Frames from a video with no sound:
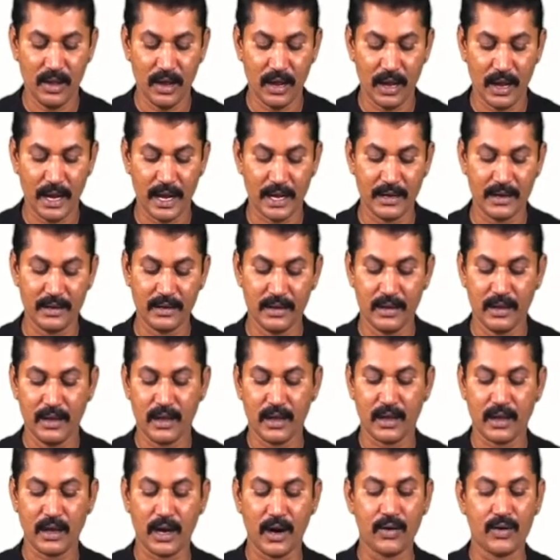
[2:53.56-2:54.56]
and
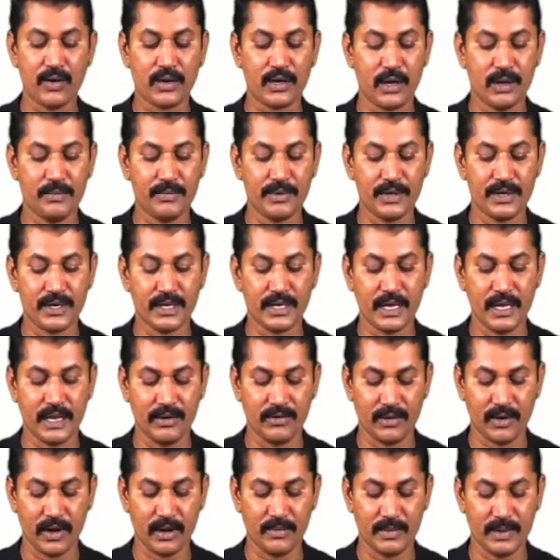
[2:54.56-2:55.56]
cloud computing
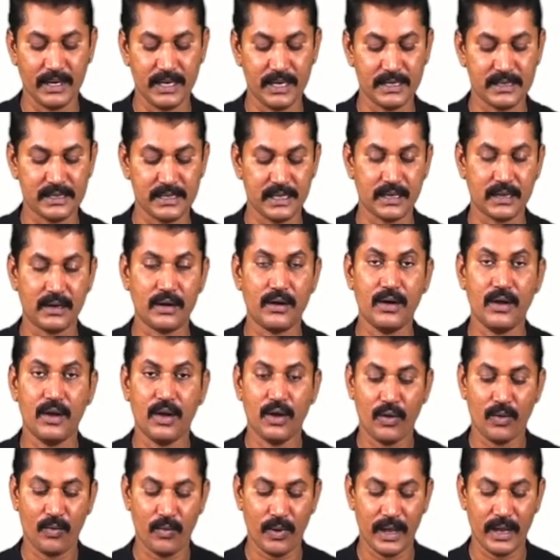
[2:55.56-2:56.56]
environment is there.
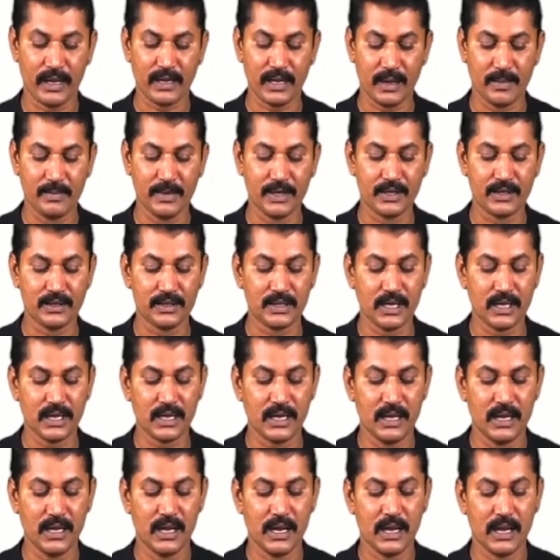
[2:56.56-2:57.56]
While coming to
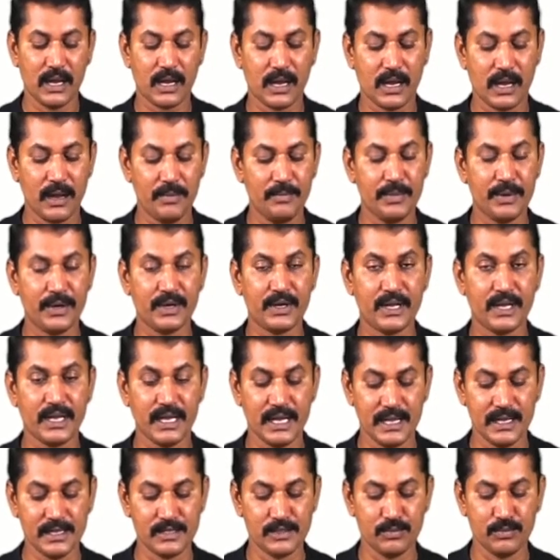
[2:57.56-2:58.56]
the computing
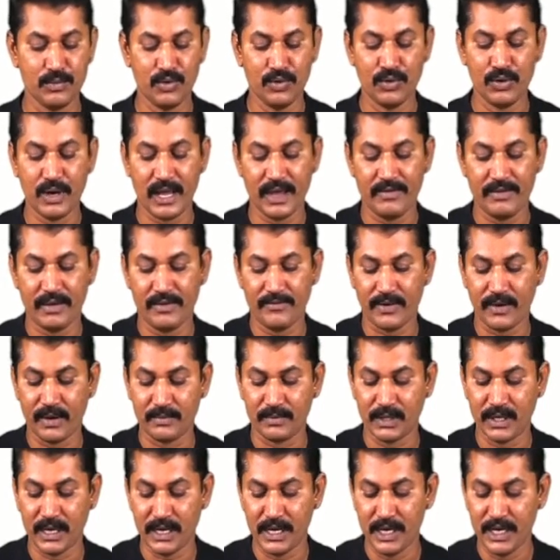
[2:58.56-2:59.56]
is moved away
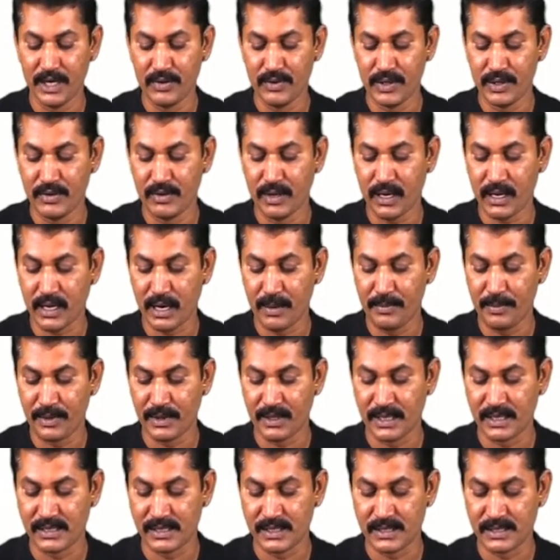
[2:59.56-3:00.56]
from the individual
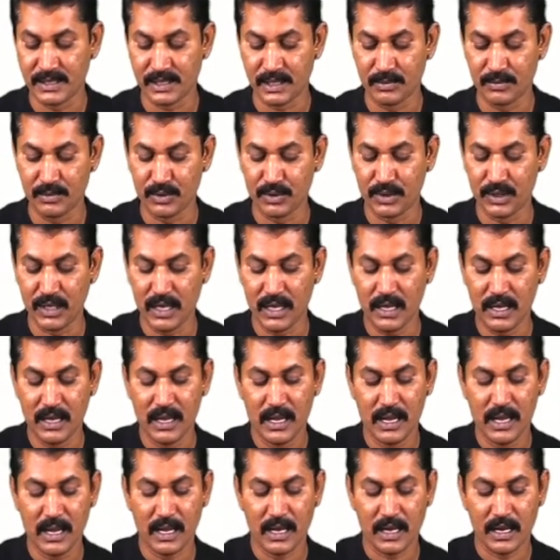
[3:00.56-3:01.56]
computer system to the
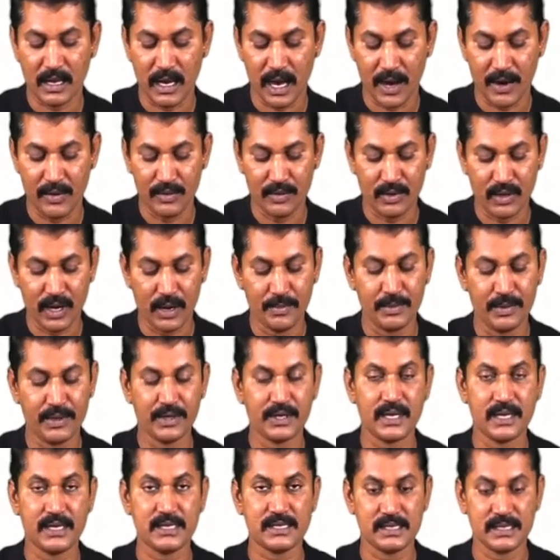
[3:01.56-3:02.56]
cloud
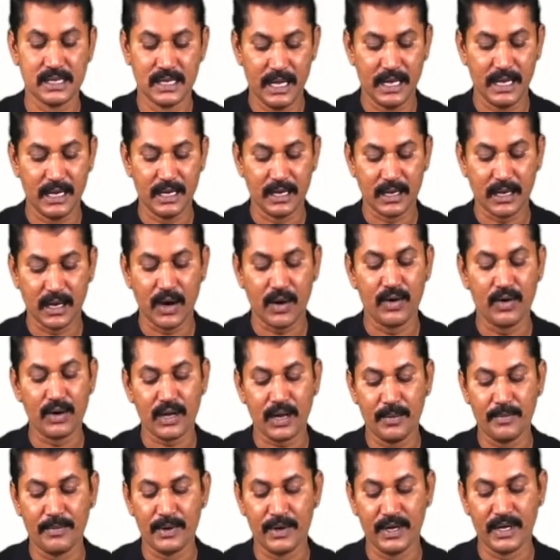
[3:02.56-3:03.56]
computers. In cloud
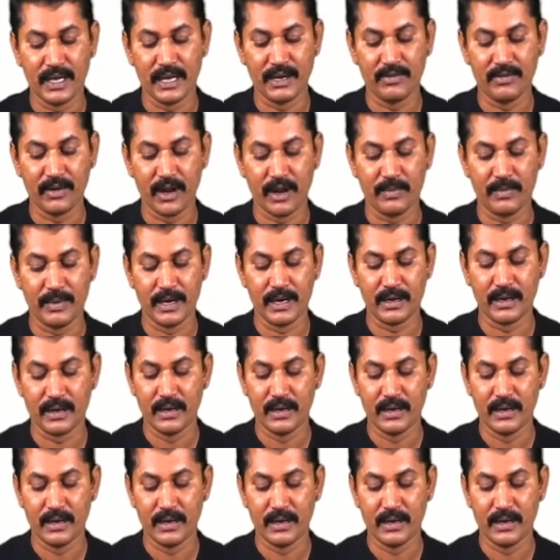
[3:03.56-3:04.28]
computing environment,